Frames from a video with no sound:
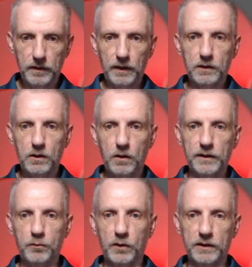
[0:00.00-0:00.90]
I'll call
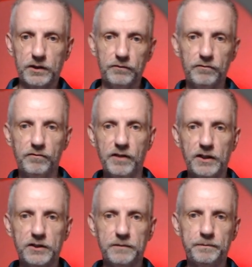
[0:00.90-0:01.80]
this one
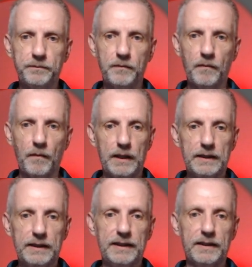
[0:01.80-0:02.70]
conversion,
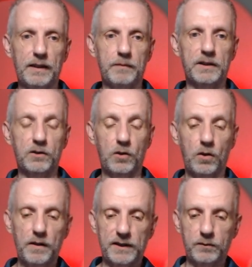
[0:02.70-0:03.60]
and in it I'm going to
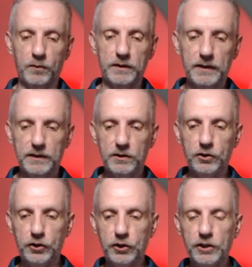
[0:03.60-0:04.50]
call this one
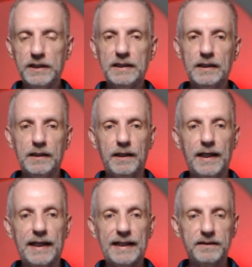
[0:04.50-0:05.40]

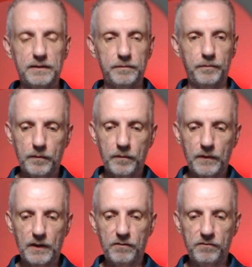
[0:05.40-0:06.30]
G8
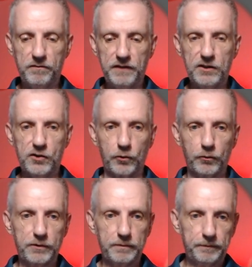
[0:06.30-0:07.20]

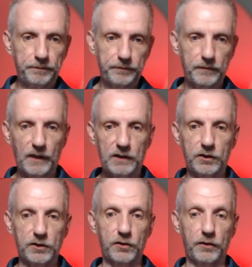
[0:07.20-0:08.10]
fitsuit,
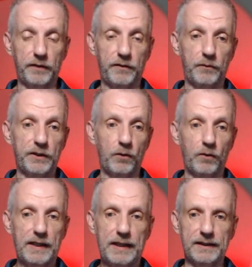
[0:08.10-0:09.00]
just so that we know
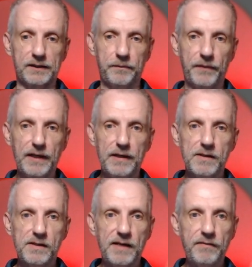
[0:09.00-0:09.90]
what that is.
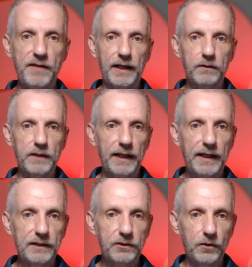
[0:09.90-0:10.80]
Save out
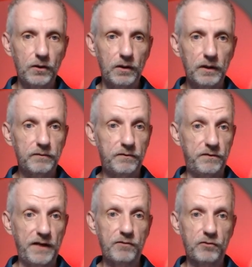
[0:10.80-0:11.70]
at your
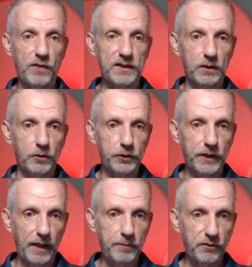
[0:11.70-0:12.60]
favorite resolution.
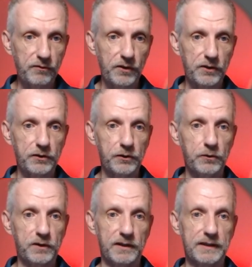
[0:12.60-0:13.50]
I prefer to
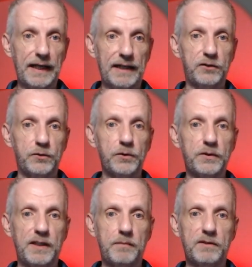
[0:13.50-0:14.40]
use the DAZ Studio
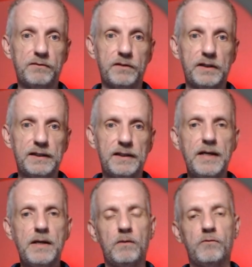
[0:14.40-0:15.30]
template for this.
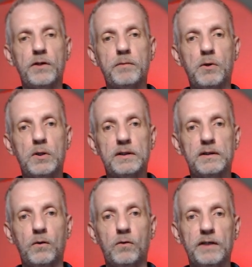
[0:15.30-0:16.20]
Very
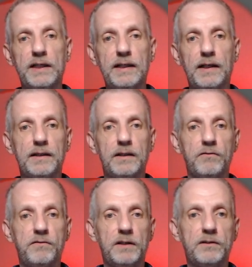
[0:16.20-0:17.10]
important over here under
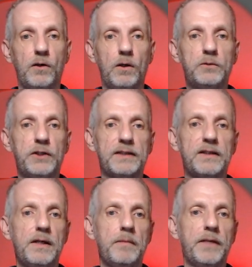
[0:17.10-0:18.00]
filter objects,
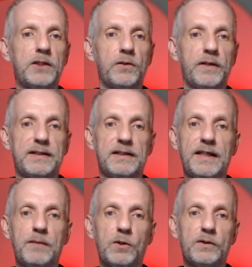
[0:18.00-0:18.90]
make sure that's
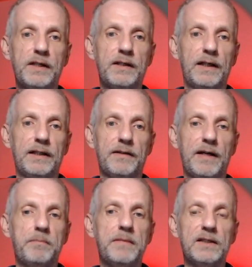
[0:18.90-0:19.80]
enabled, and
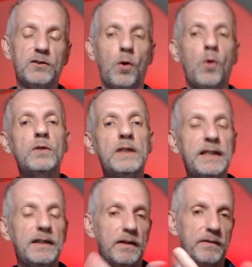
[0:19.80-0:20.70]
that means
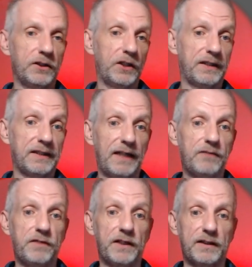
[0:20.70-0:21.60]
only the Genesis 8
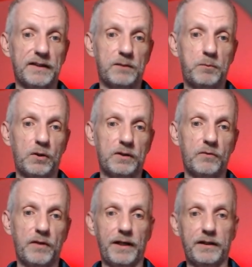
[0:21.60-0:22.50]
figure is exported
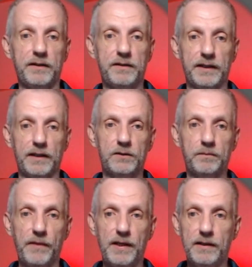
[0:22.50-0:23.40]
without anything else.
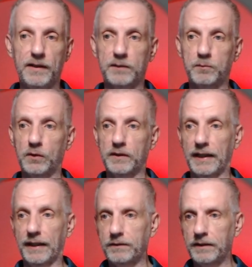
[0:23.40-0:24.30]
Export that
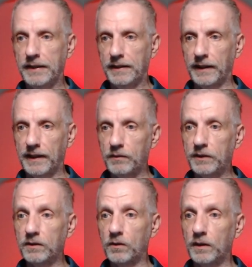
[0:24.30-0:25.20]
out, and now we
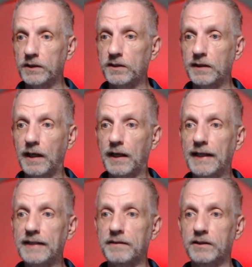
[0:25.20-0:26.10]
can go and just
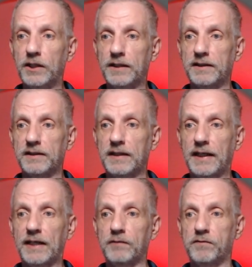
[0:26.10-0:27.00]
hide the Genesis
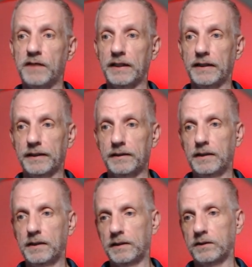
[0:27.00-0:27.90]
8 figure here.
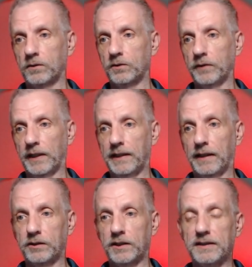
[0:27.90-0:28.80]
Let's go do that
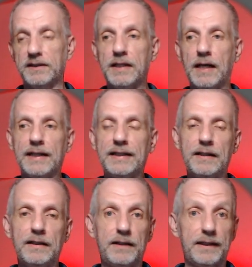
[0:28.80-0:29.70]
now. Genesis 9
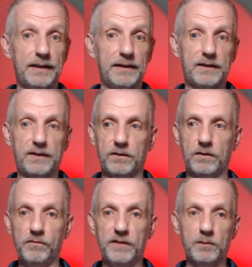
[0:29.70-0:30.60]
is
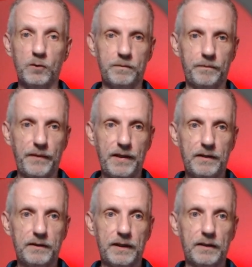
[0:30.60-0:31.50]
visible.
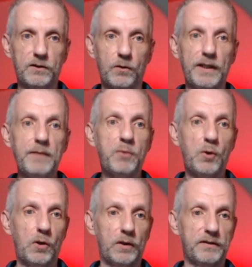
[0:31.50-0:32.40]
Now let's go and
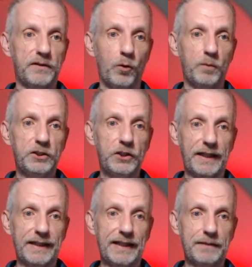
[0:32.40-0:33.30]
import the OBJ
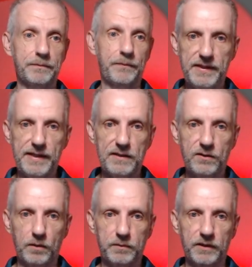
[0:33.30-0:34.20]
again.
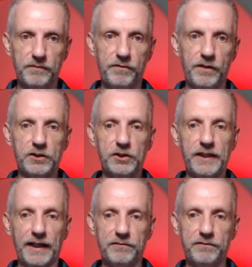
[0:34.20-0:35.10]
Desktop conversion
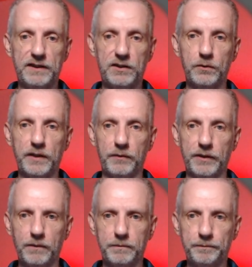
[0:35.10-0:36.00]
G8 fitsuit, here we
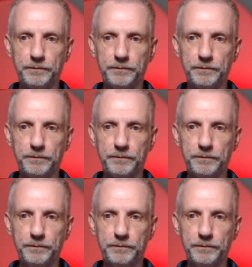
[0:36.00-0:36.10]
go.